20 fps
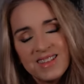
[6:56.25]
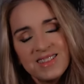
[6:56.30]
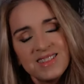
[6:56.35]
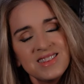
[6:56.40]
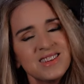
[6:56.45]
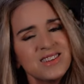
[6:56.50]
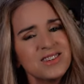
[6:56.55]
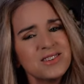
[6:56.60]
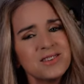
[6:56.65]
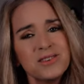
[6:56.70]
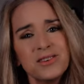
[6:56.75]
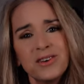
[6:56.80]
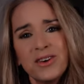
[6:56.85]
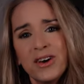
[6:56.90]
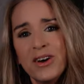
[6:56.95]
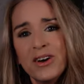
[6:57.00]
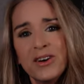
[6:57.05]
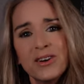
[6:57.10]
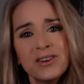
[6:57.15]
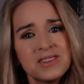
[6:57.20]
little
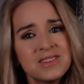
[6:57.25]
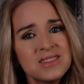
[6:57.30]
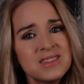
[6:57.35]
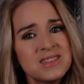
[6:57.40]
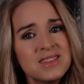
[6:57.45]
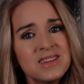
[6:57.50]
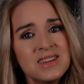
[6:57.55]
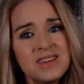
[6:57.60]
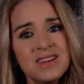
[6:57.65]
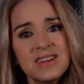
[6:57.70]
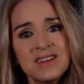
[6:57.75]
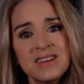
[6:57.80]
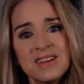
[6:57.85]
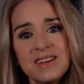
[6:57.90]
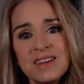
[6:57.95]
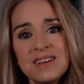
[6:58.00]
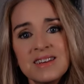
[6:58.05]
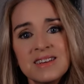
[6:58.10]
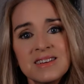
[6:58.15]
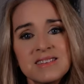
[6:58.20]
Hercules.
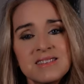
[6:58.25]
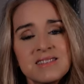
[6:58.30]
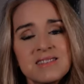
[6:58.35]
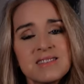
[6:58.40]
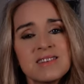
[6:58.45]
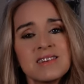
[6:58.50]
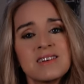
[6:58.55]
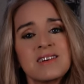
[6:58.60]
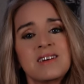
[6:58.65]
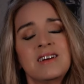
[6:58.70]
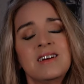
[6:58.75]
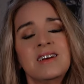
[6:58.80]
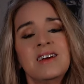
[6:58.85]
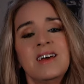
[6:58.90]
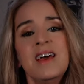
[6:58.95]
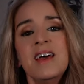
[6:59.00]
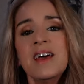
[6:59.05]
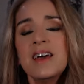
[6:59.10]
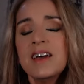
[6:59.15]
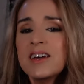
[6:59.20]

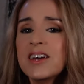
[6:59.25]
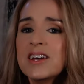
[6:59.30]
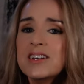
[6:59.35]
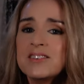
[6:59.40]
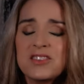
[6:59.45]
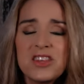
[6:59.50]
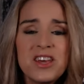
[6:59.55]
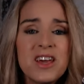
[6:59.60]
'Cause